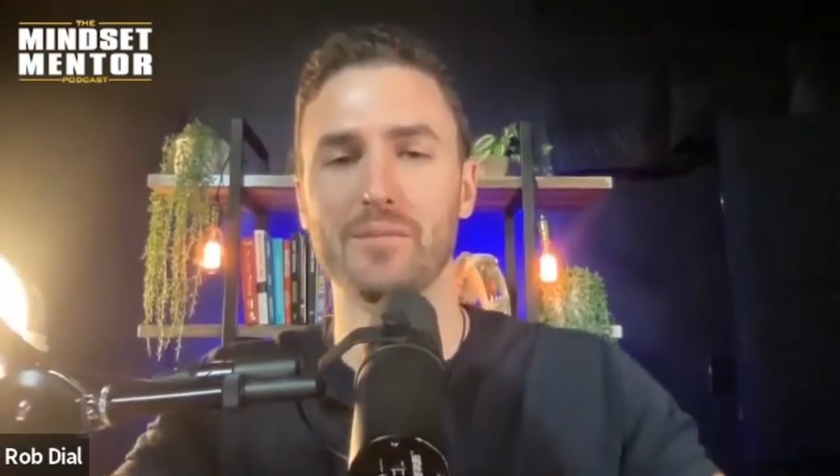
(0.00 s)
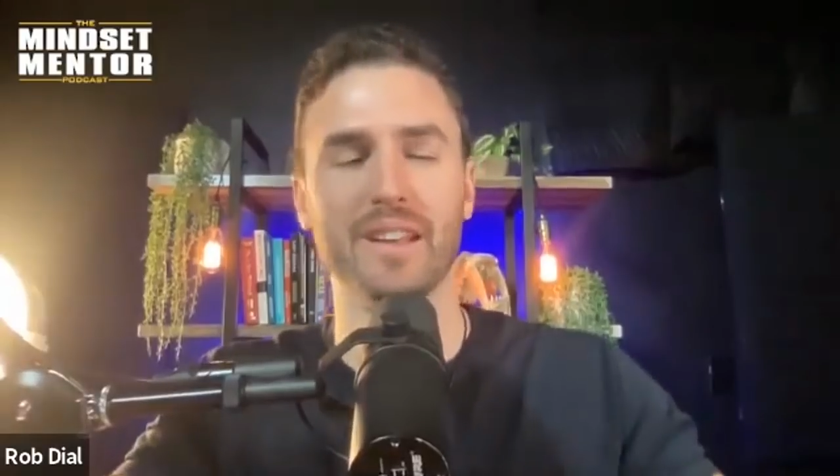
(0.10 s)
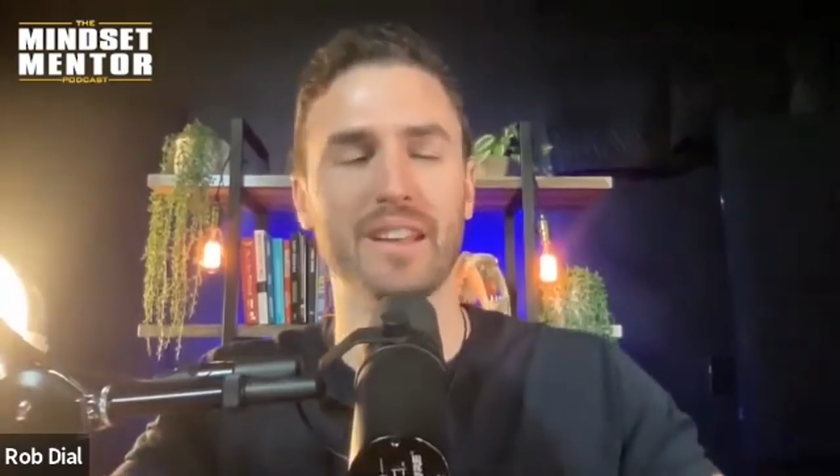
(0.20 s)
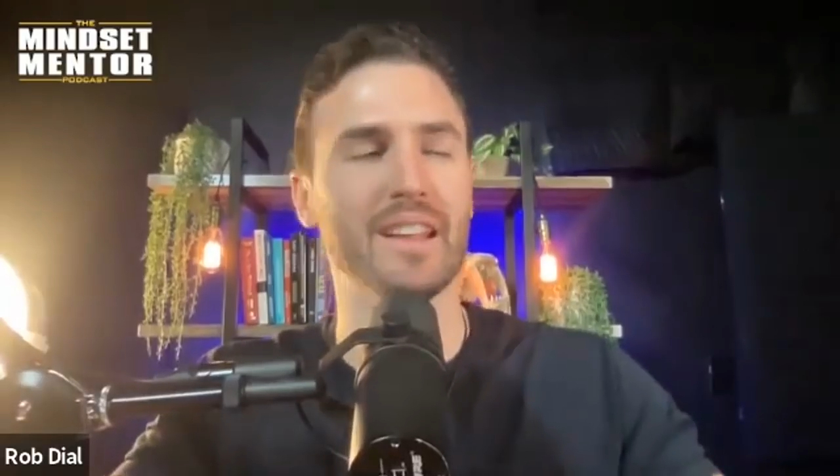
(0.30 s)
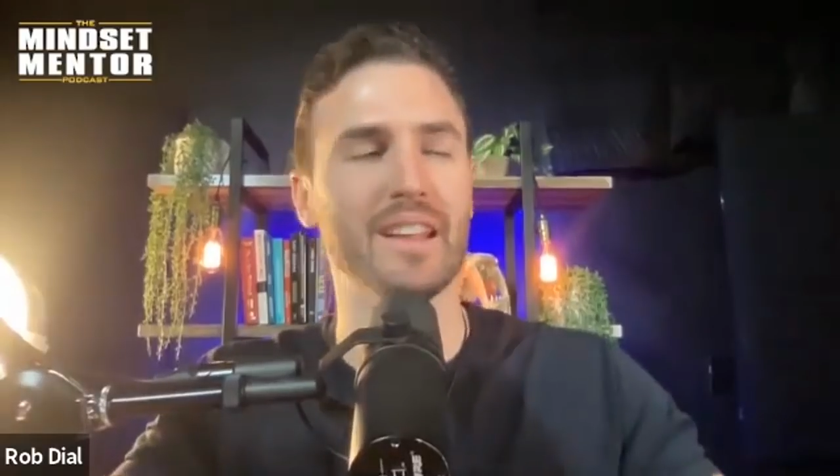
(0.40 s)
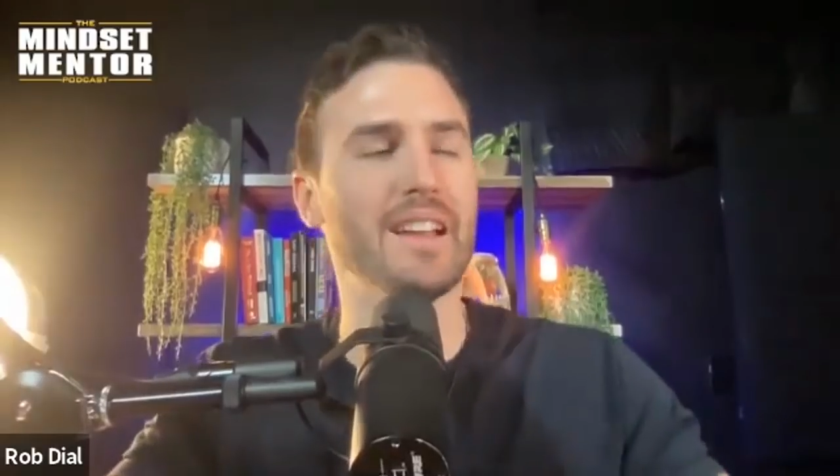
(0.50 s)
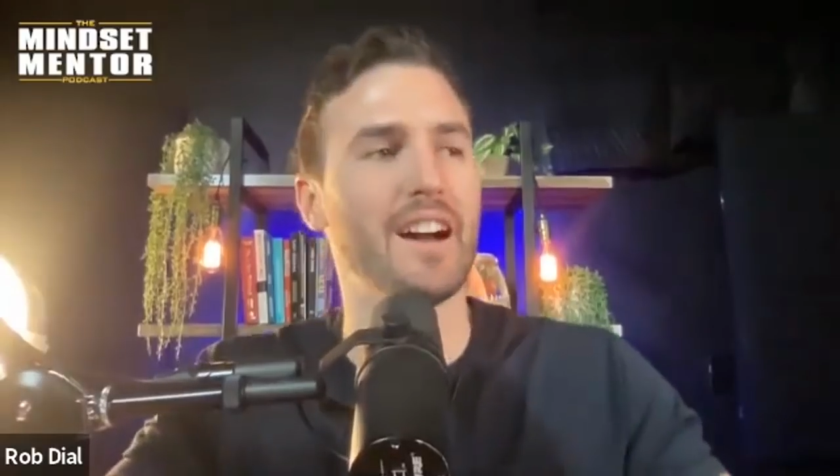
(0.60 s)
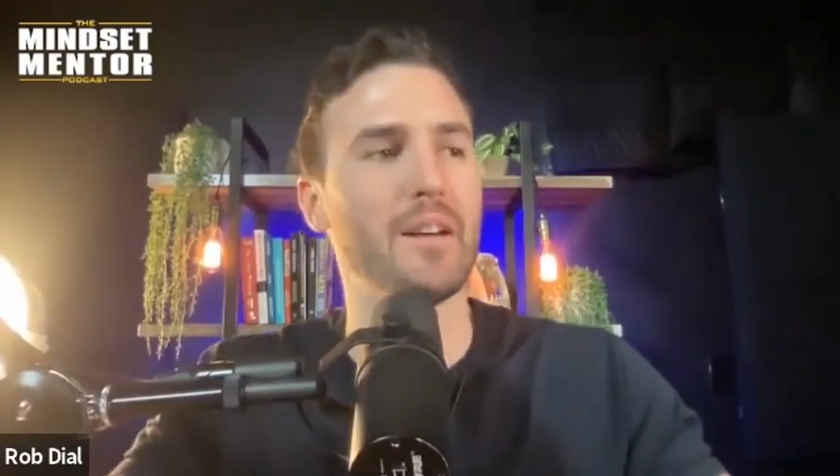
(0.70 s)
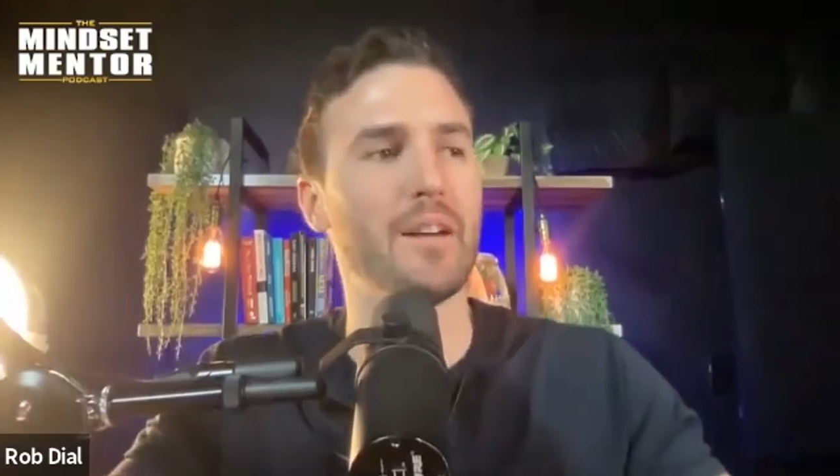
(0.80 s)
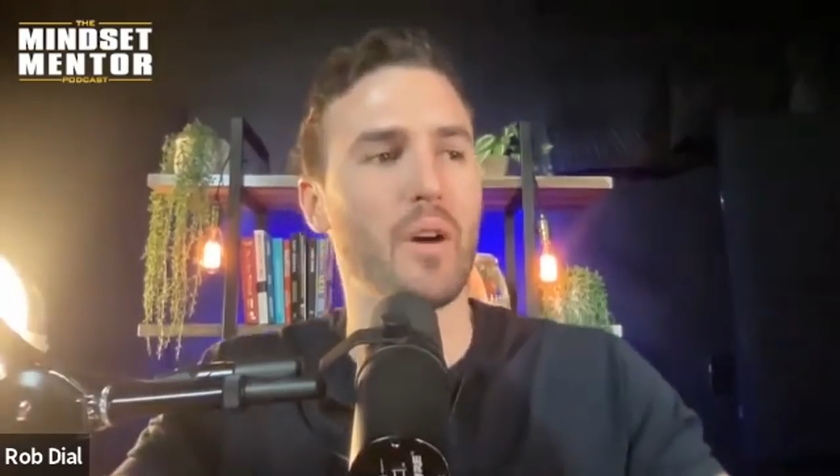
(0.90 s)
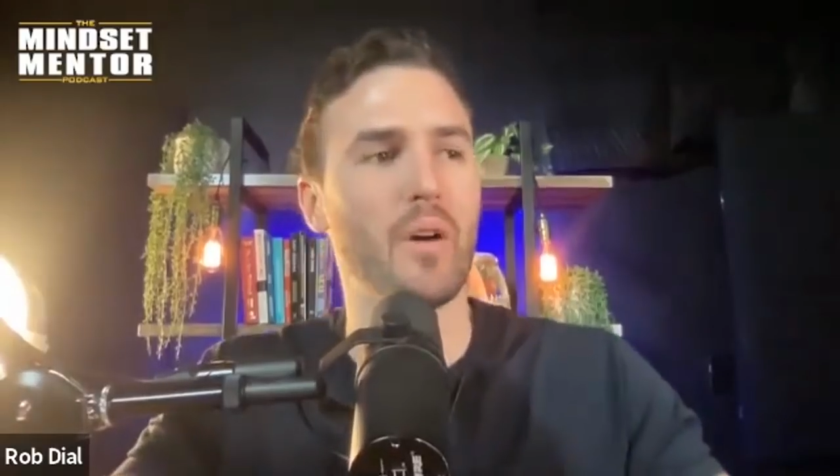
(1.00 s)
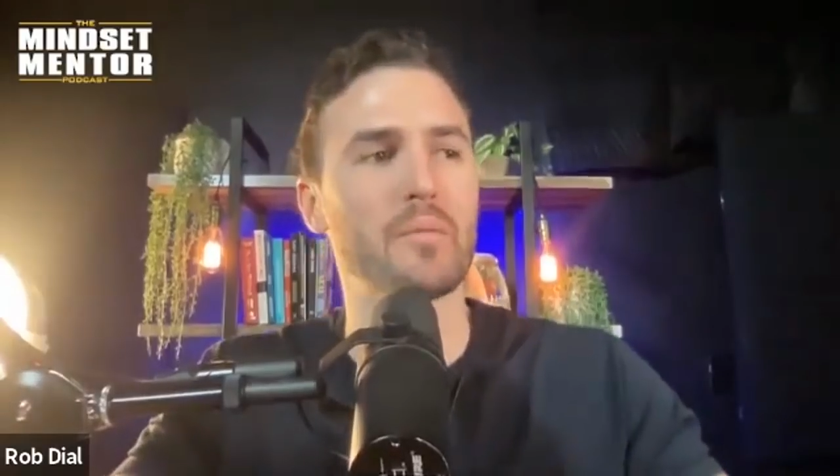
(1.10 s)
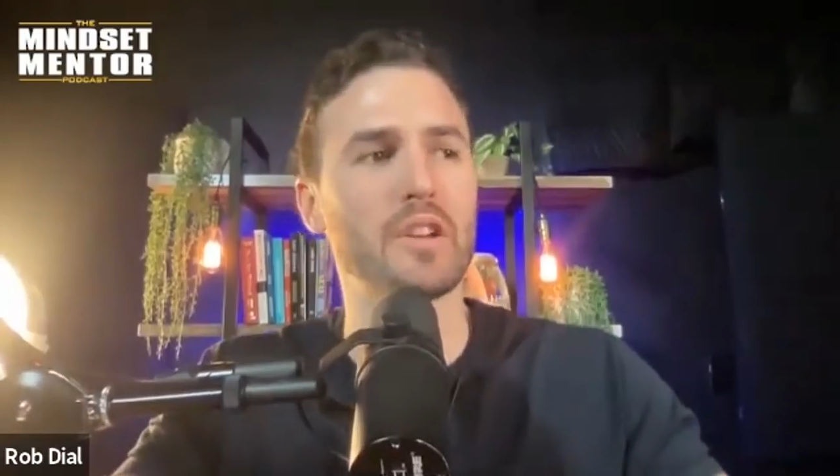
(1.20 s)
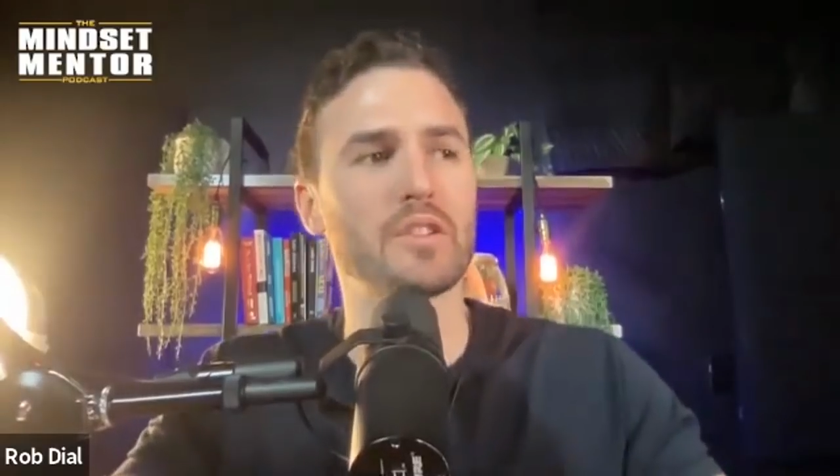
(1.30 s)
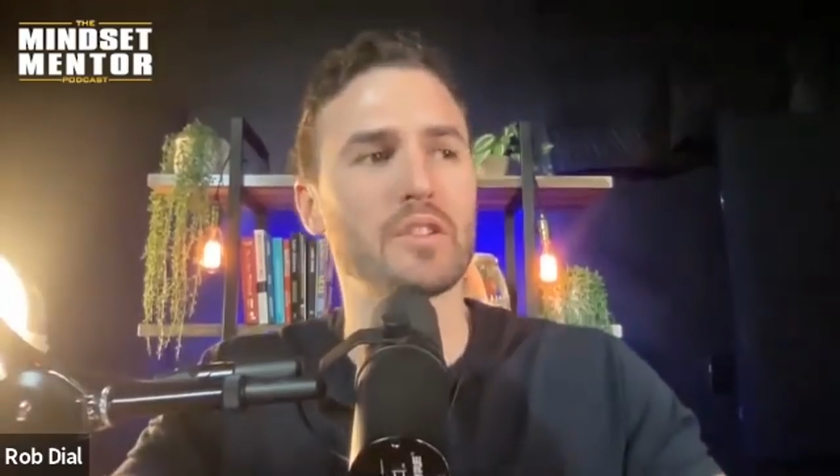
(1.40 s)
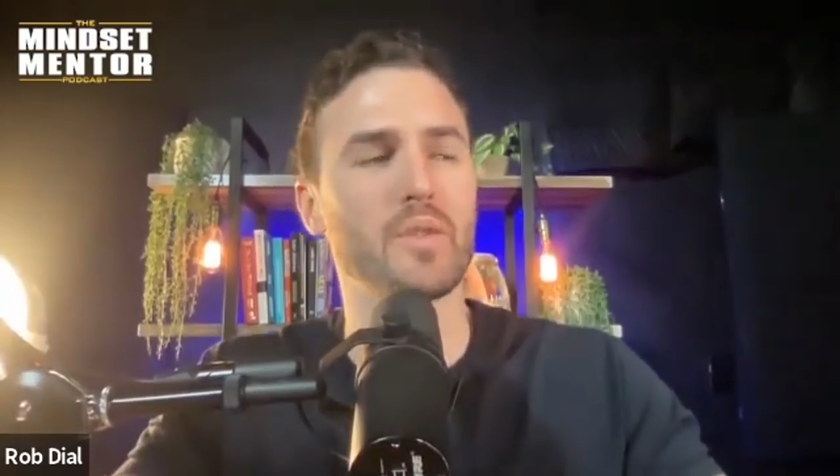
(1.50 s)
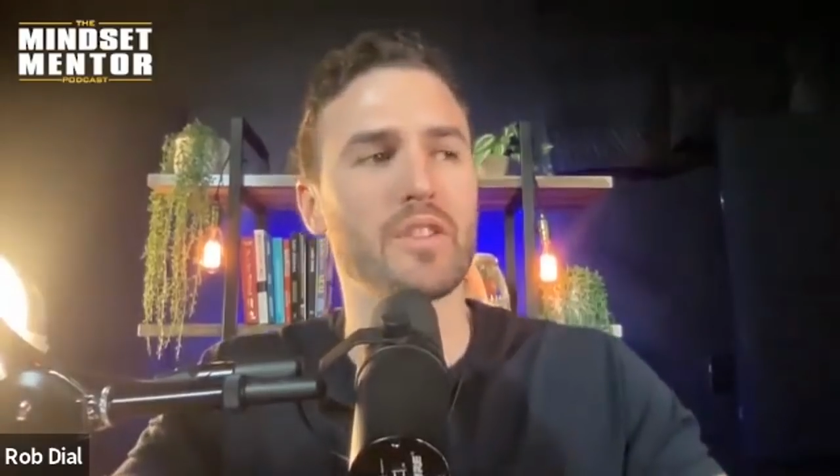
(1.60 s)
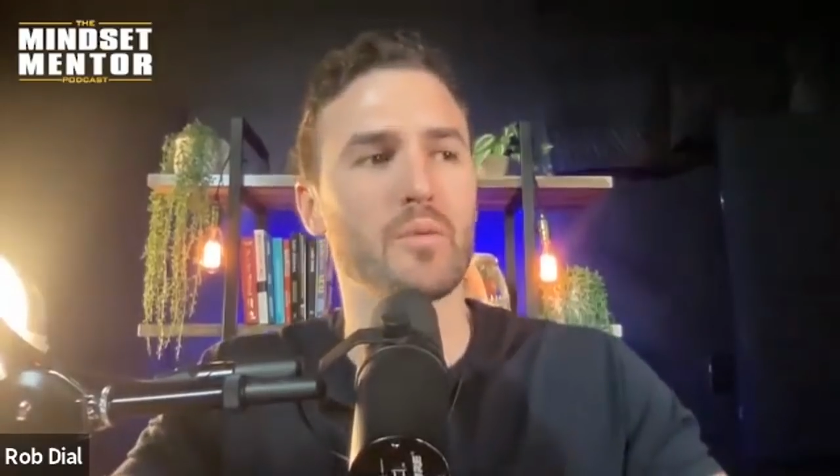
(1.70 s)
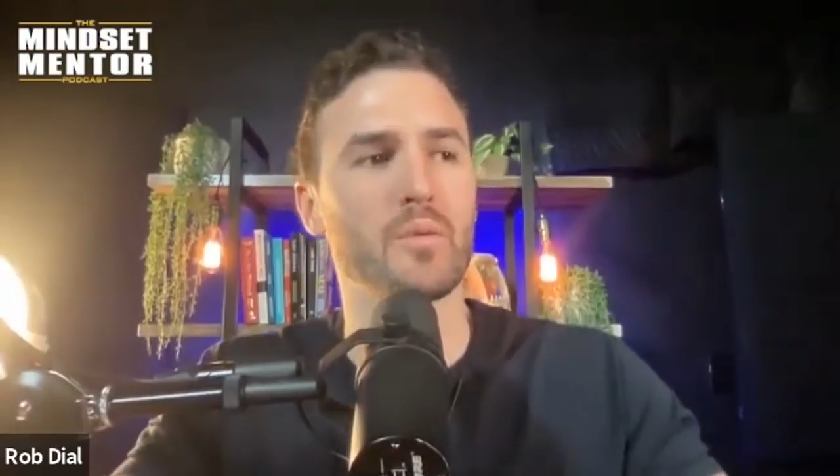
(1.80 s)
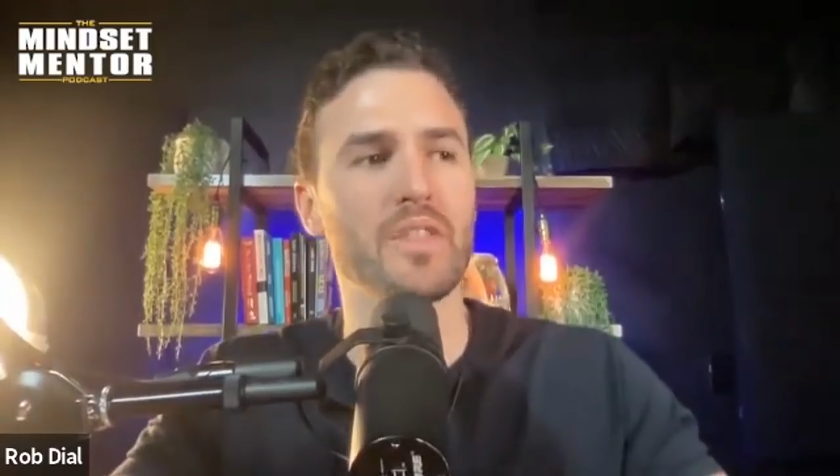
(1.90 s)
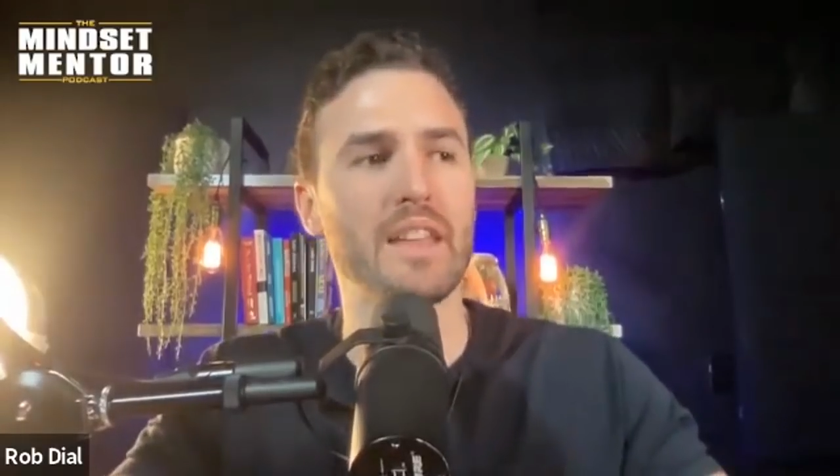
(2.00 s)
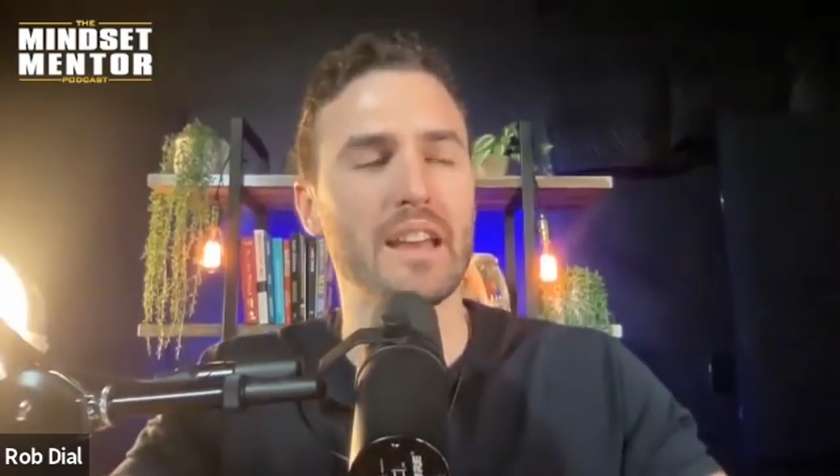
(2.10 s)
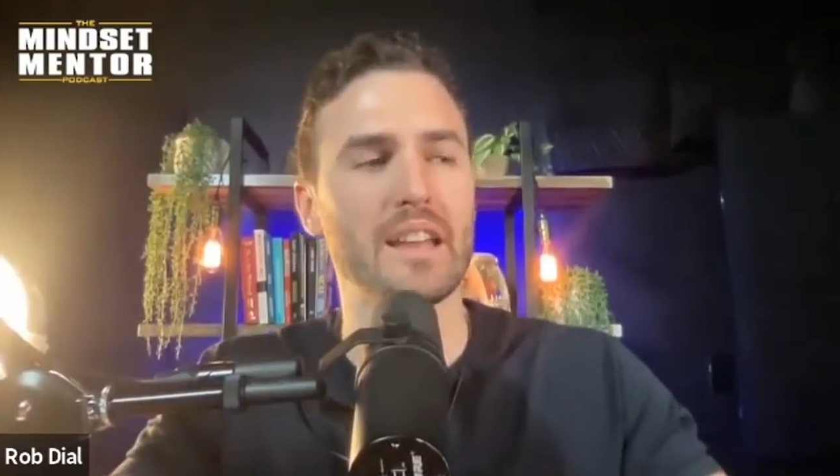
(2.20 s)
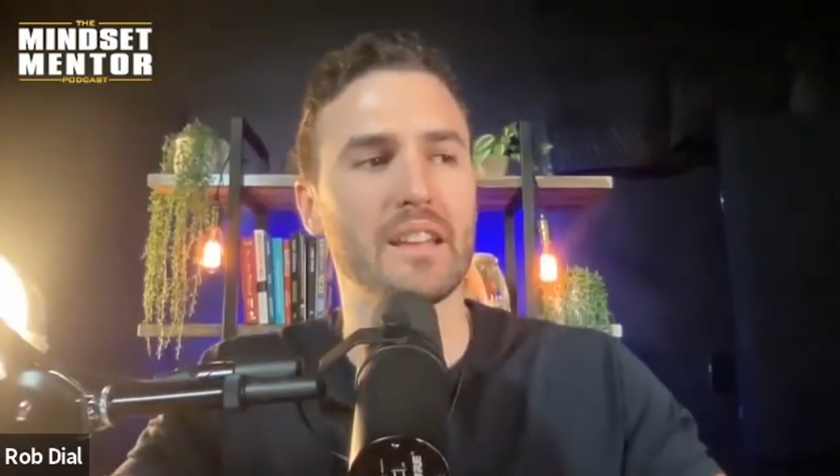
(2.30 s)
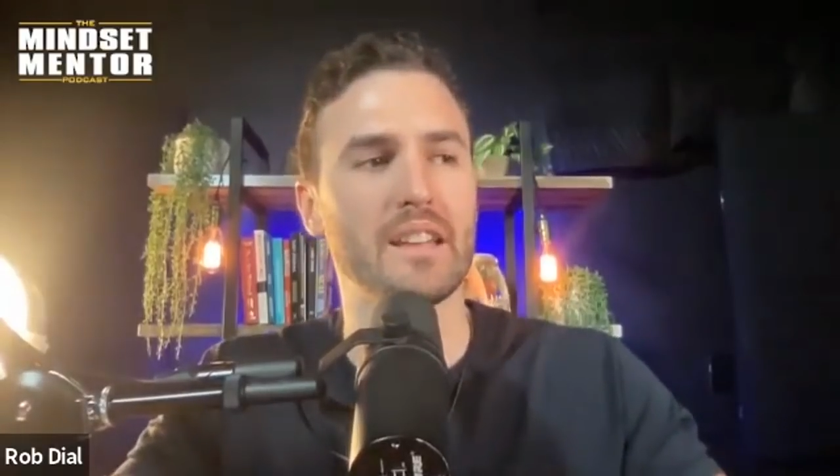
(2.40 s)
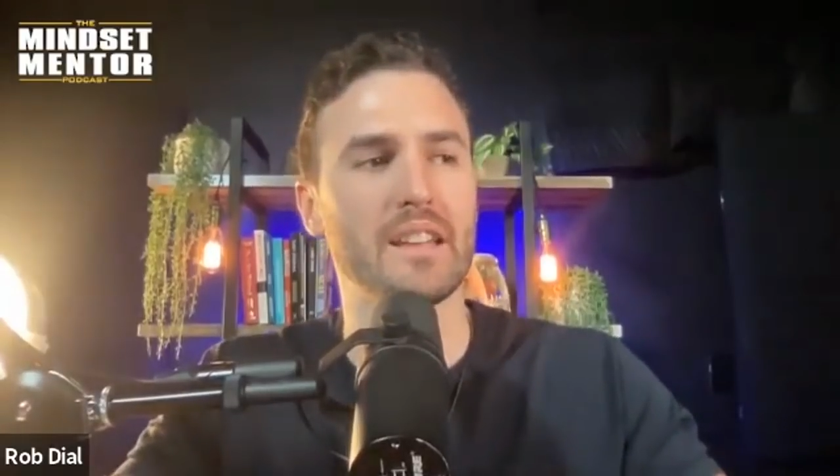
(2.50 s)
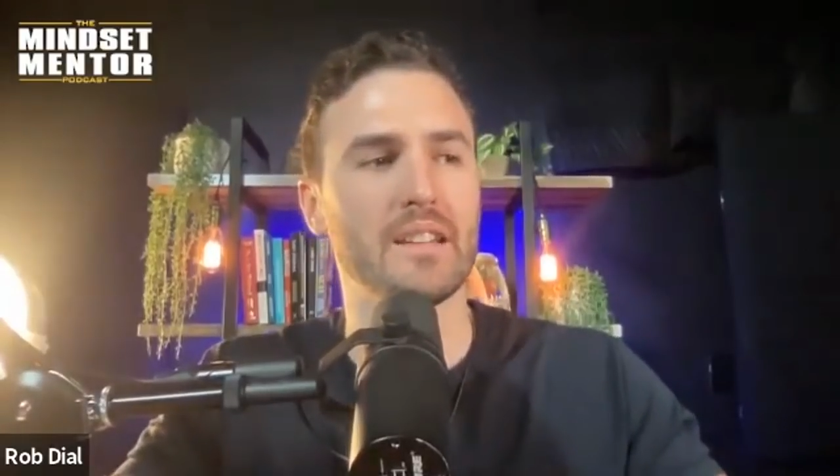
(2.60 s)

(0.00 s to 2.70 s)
But um, I'm curious with, with that and,